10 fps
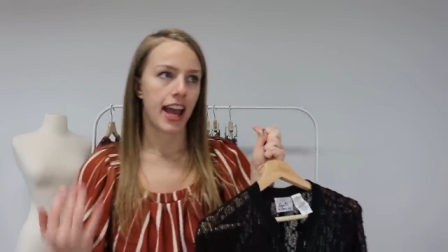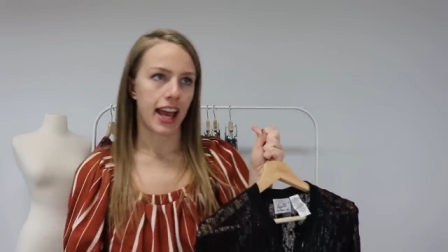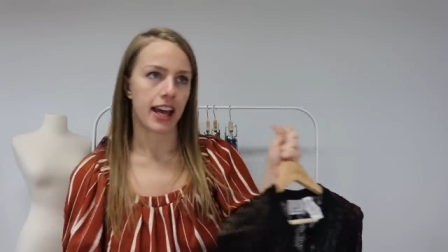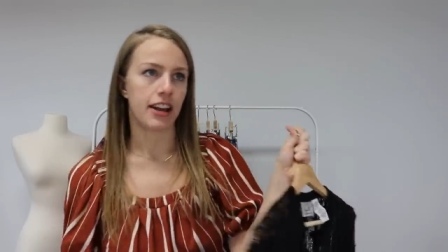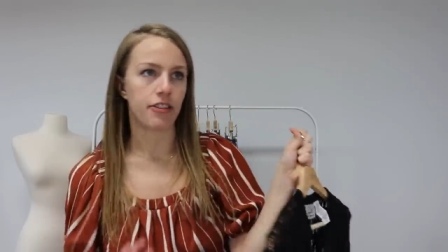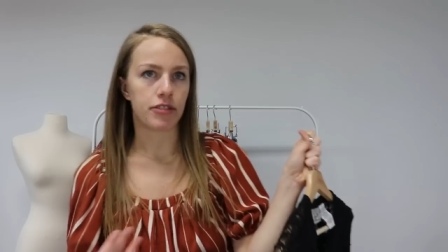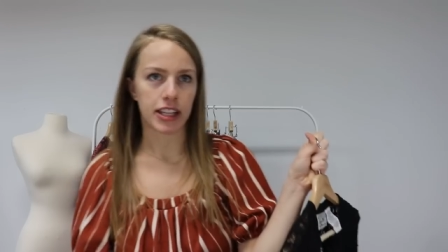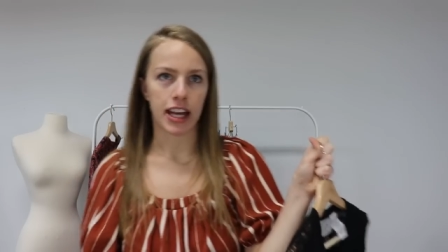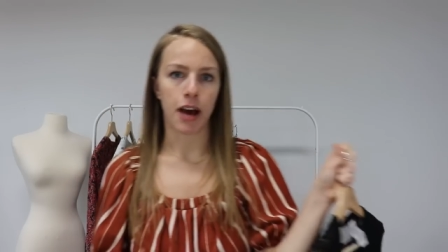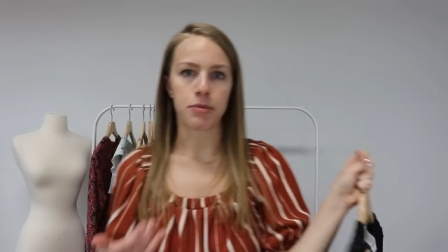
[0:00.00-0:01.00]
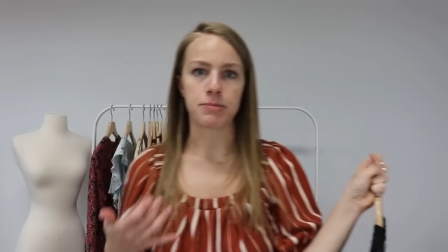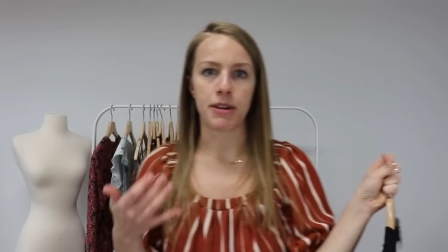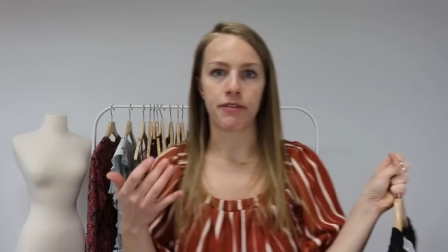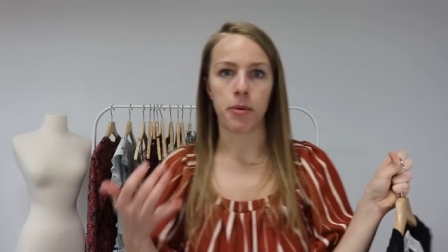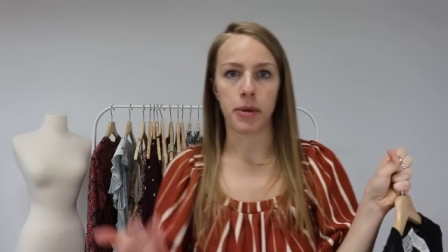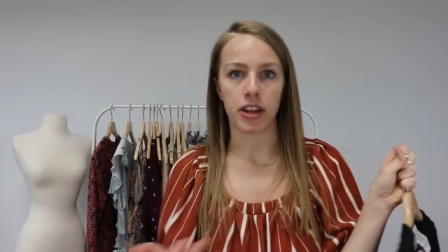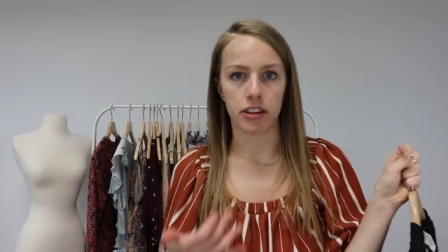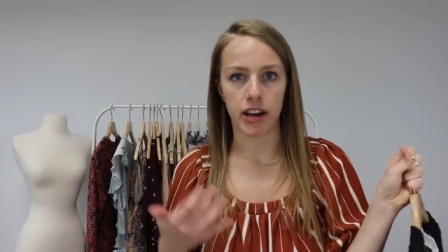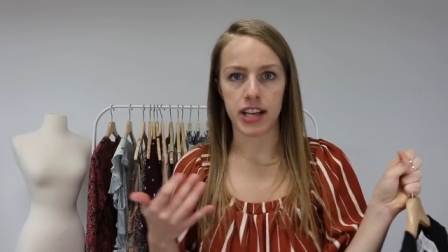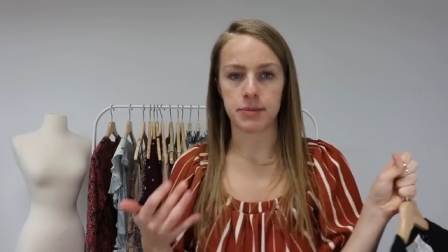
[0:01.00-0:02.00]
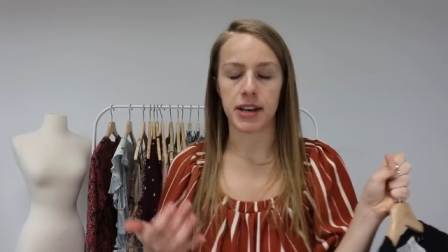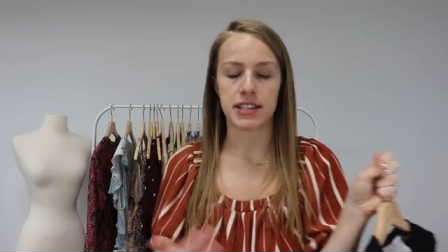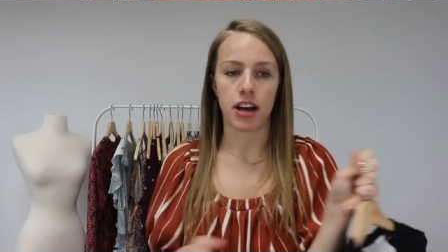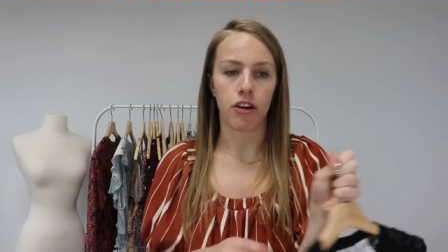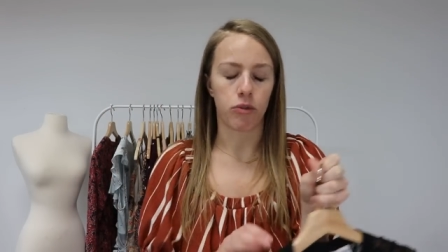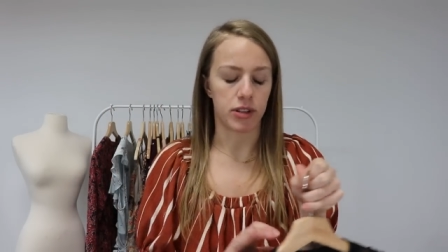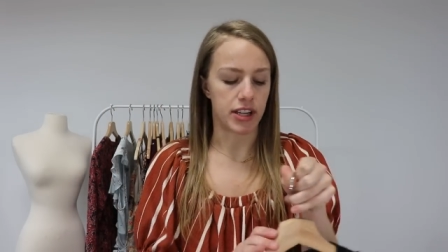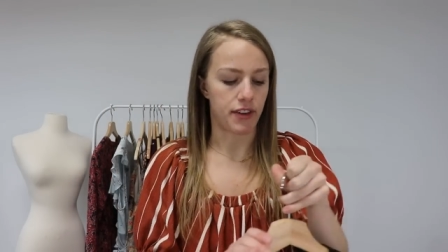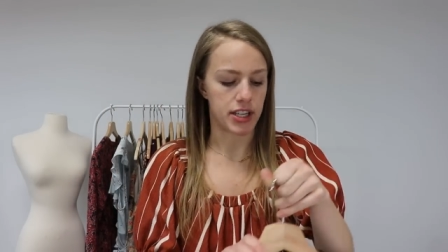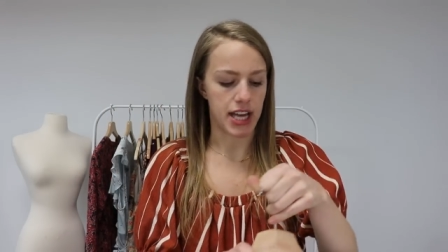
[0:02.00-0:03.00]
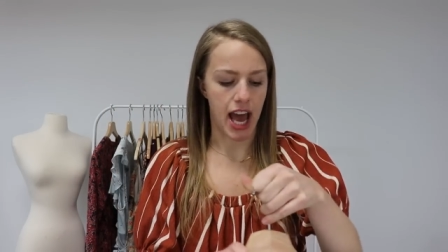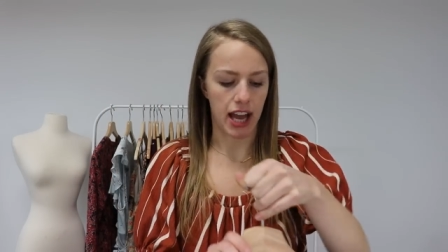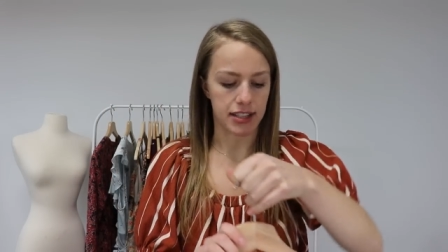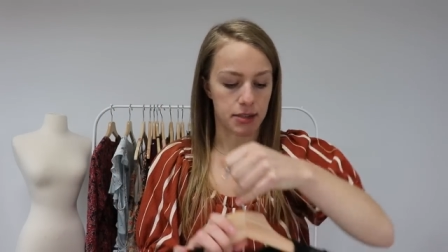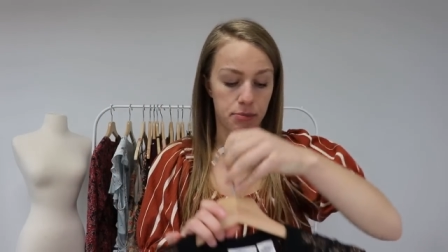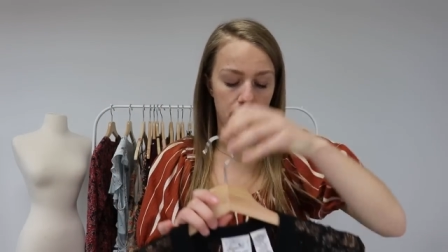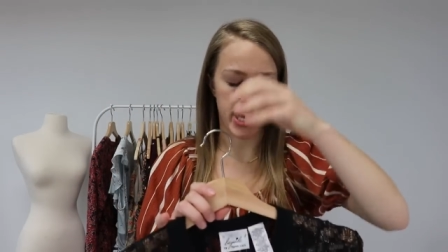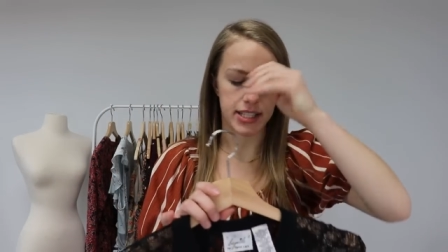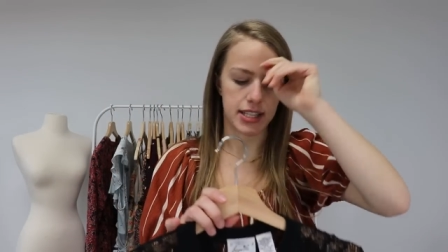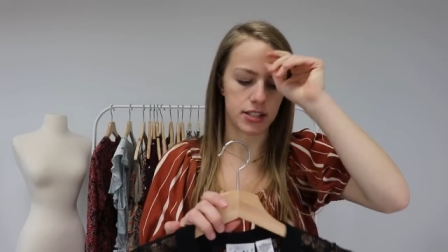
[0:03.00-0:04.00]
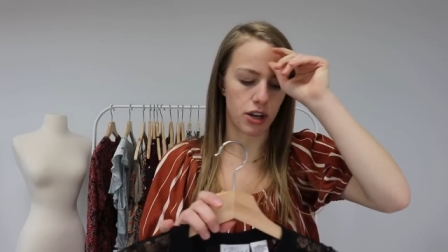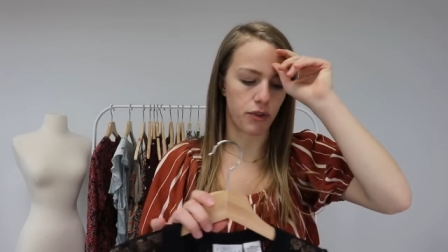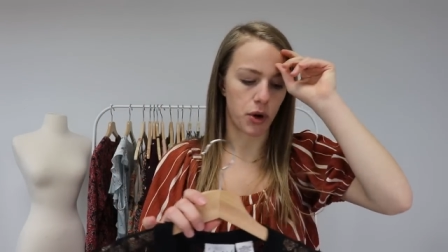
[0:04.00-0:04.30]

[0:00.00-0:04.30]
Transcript: and it really helps me familiarize myself with different tags and brands and so